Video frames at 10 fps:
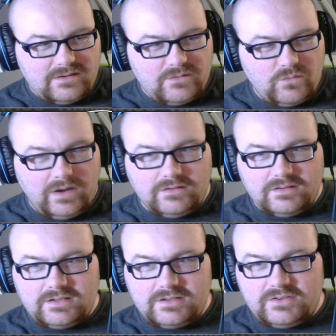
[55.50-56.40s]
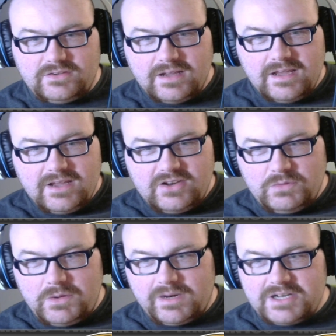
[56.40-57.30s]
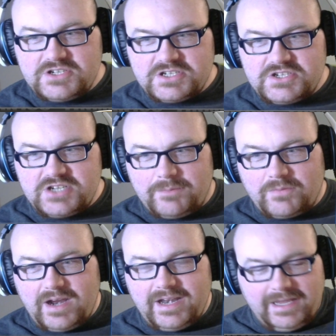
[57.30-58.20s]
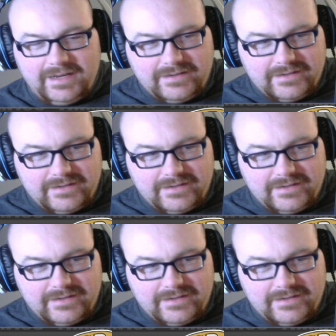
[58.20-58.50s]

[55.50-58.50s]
Well, do we want to just jump right in?